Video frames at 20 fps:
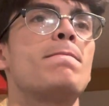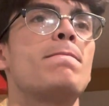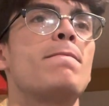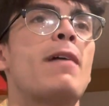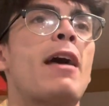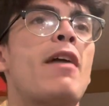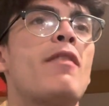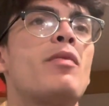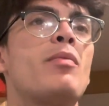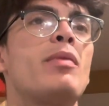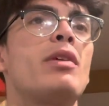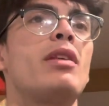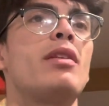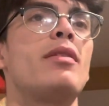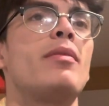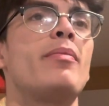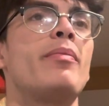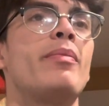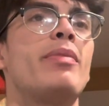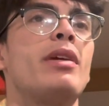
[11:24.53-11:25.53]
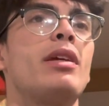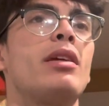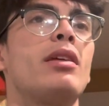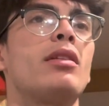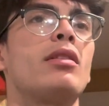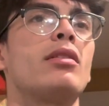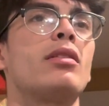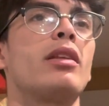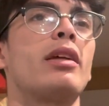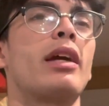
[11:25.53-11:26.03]
having
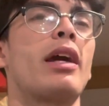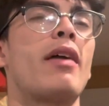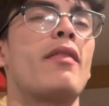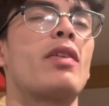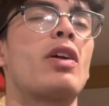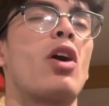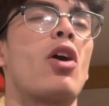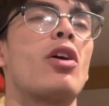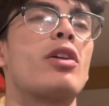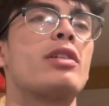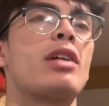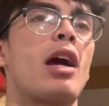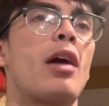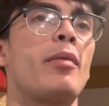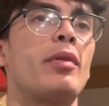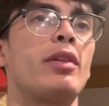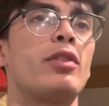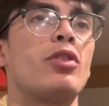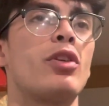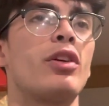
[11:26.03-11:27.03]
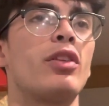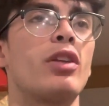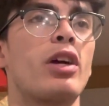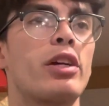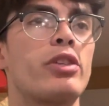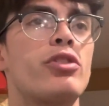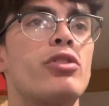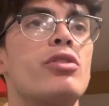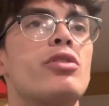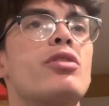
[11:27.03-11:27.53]
a hard time during
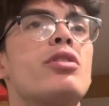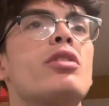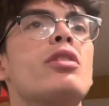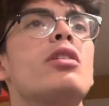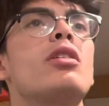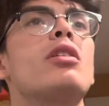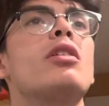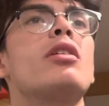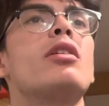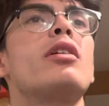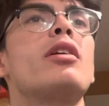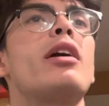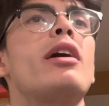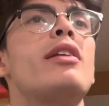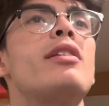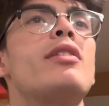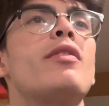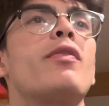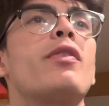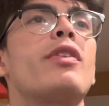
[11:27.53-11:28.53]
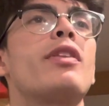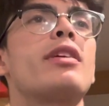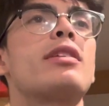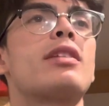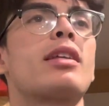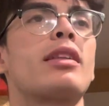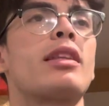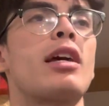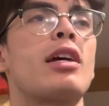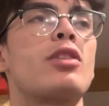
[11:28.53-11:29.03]
lectures and different things
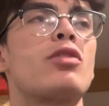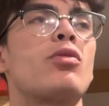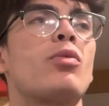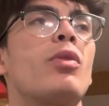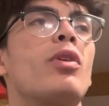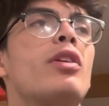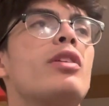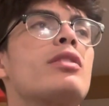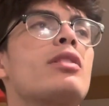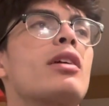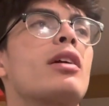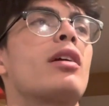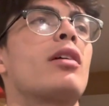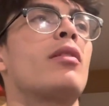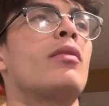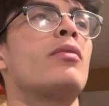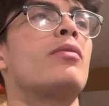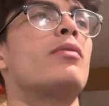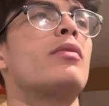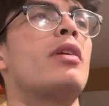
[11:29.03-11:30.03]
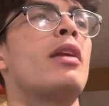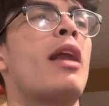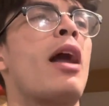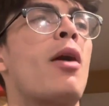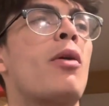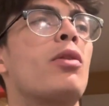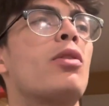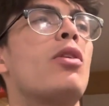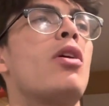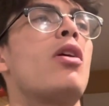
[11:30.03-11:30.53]
like that, to where it's like an
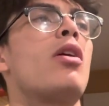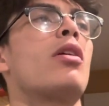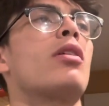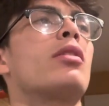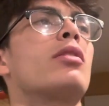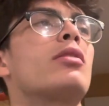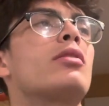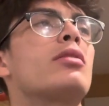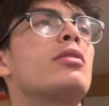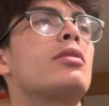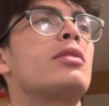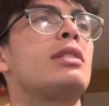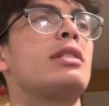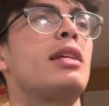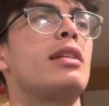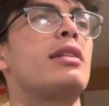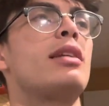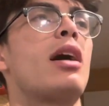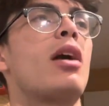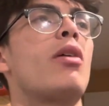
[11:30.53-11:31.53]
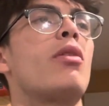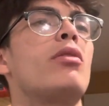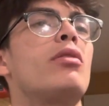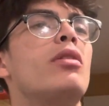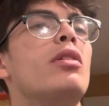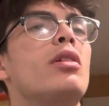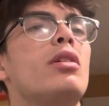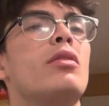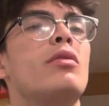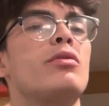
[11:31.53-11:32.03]
hour long sit down,
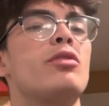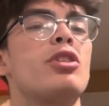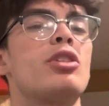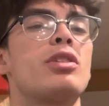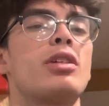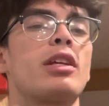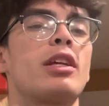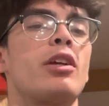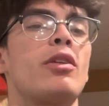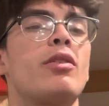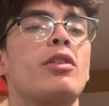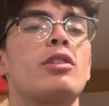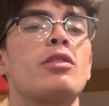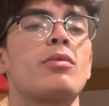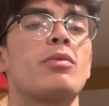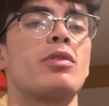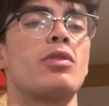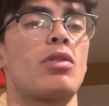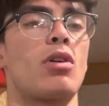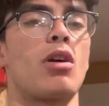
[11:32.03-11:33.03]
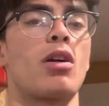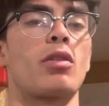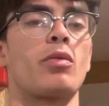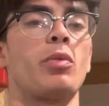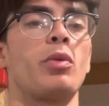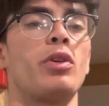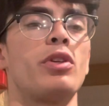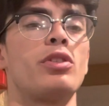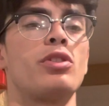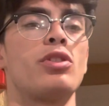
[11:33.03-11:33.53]
just like hearing someone talk,
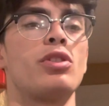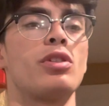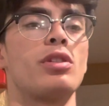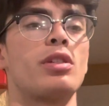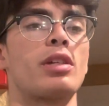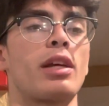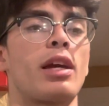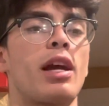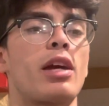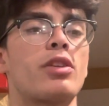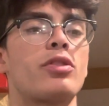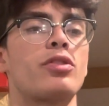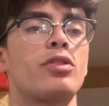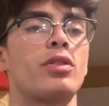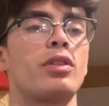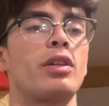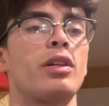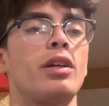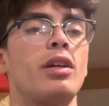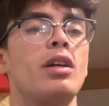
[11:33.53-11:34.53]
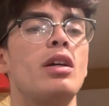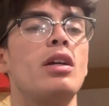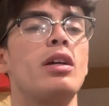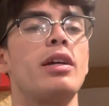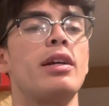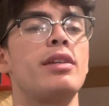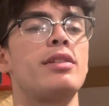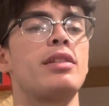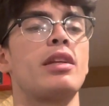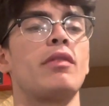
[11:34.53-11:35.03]
where it's just like actually
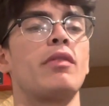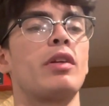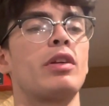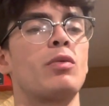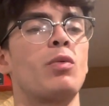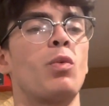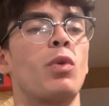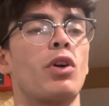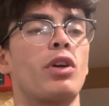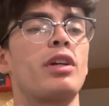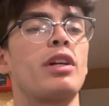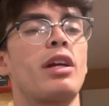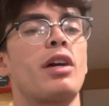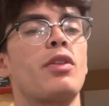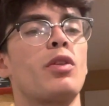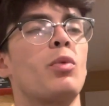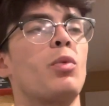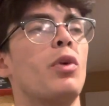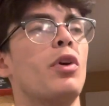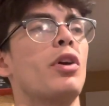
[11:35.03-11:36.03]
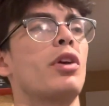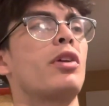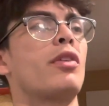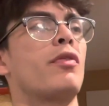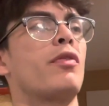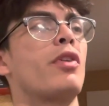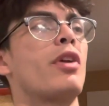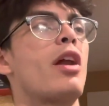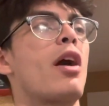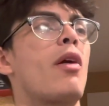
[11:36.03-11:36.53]
instead of like working on the work
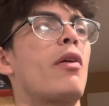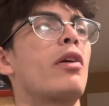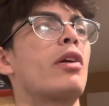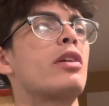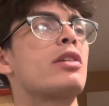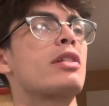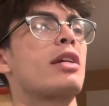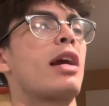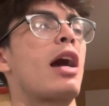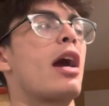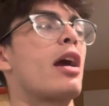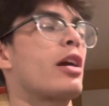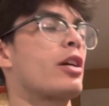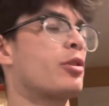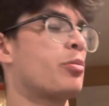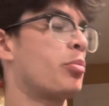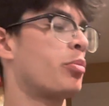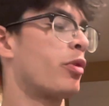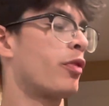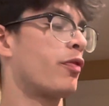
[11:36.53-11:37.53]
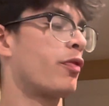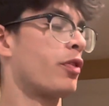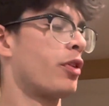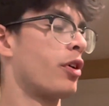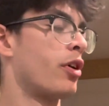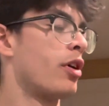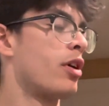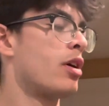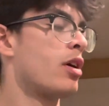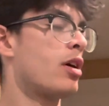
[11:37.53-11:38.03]
for an hour, because like I actually
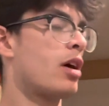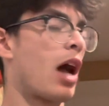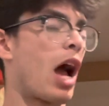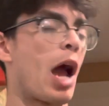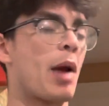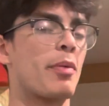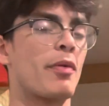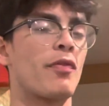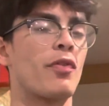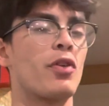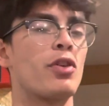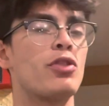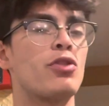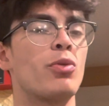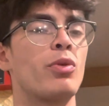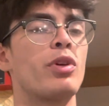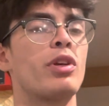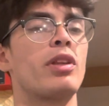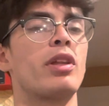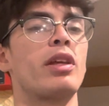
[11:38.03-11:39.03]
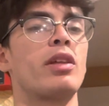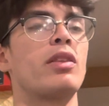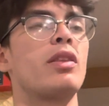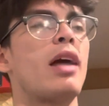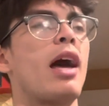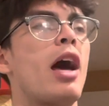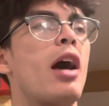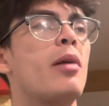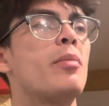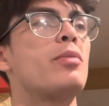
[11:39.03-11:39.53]
prefer doing like
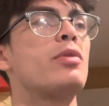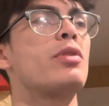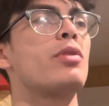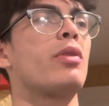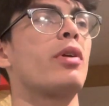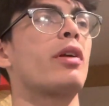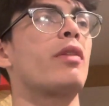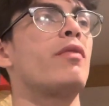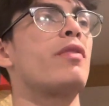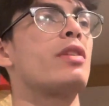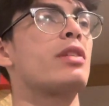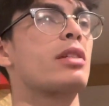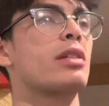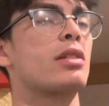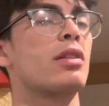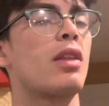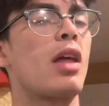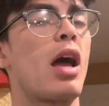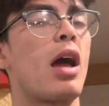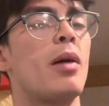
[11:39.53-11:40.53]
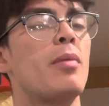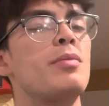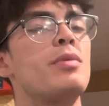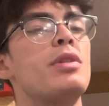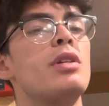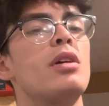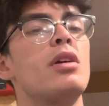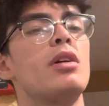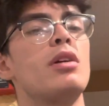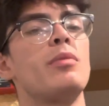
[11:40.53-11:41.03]
labs, like physics
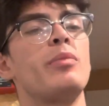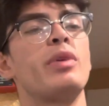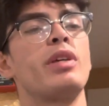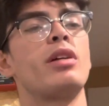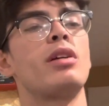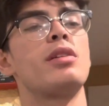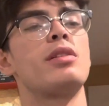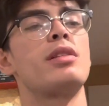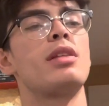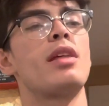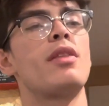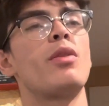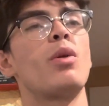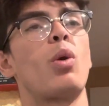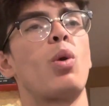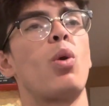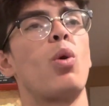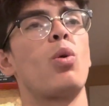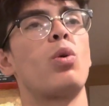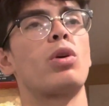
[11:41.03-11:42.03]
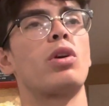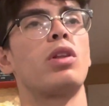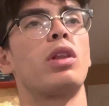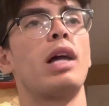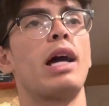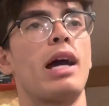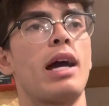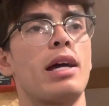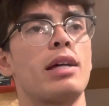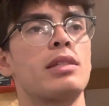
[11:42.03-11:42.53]
labs, because then the whole
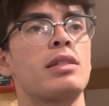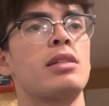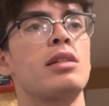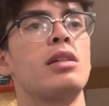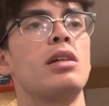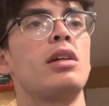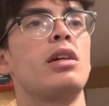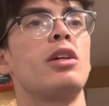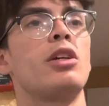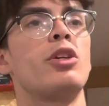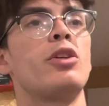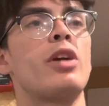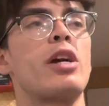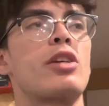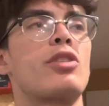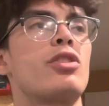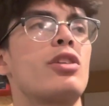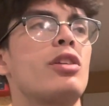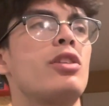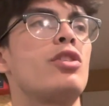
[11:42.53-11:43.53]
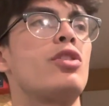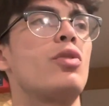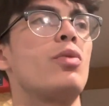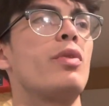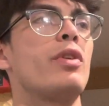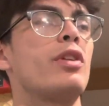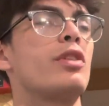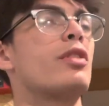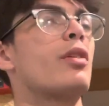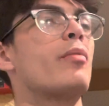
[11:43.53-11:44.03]
class you're actually
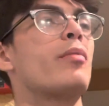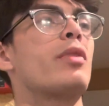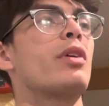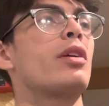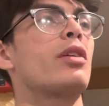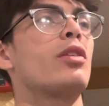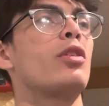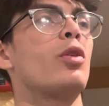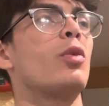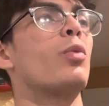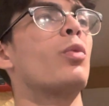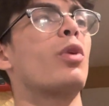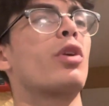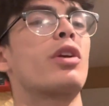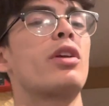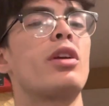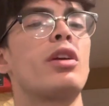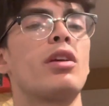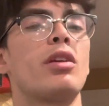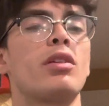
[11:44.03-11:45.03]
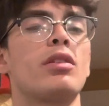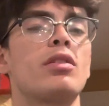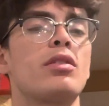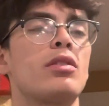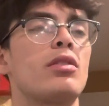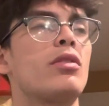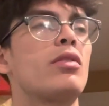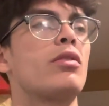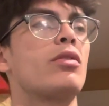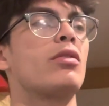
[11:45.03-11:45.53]
doing something, you're working
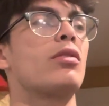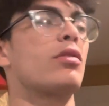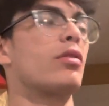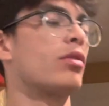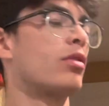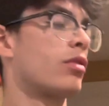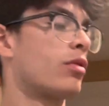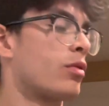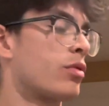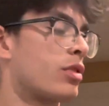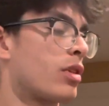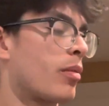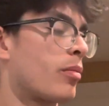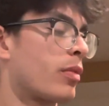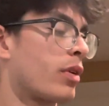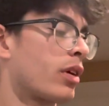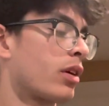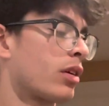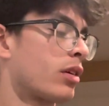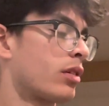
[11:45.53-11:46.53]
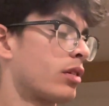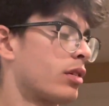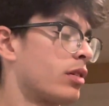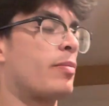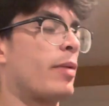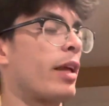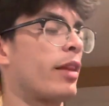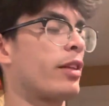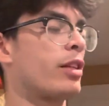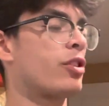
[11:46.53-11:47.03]
or something.
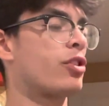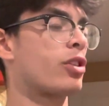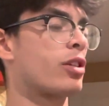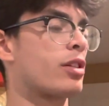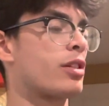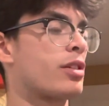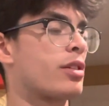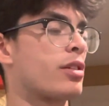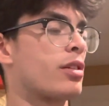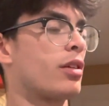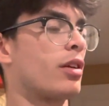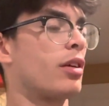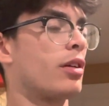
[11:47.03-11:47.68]
Mainly just